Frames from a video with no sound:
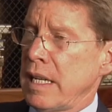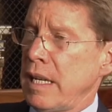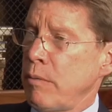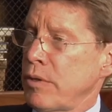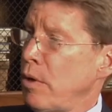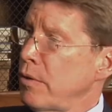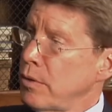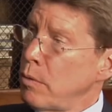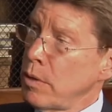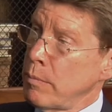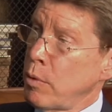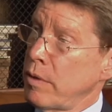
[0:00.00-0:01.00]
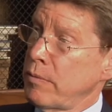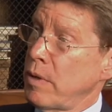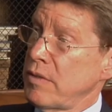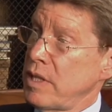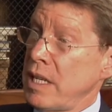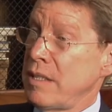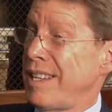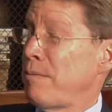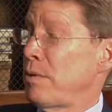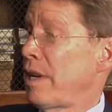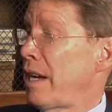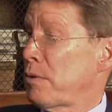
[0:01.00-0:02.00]
He was also on the Board of Trustees. He
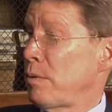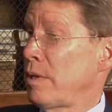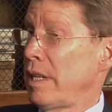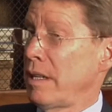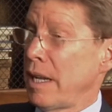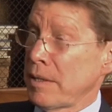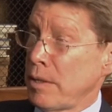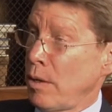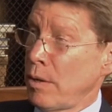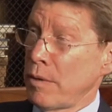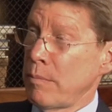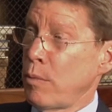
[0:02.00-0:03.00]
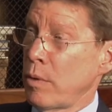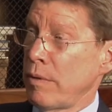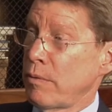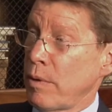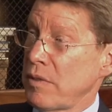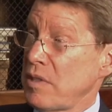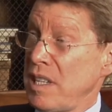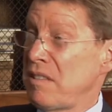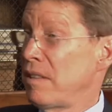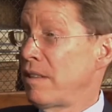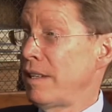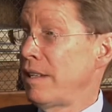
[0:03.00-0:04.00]
was actually elected onto the Board of
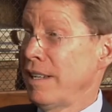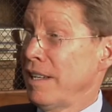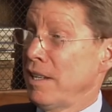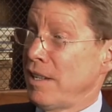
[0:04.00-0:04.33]
Trustees at the